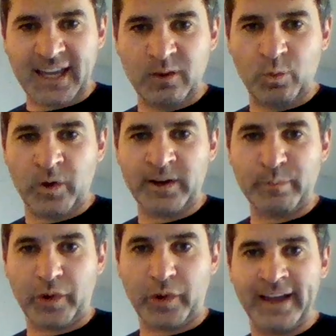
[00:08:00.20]
water
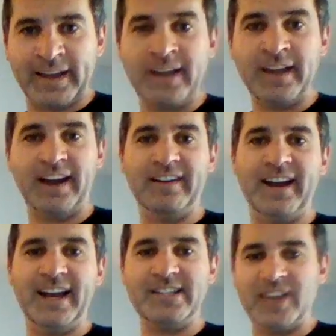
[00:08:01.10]
break, all right?
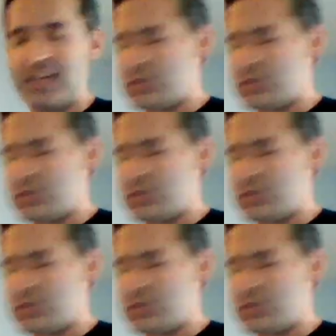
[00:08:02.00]
So that's where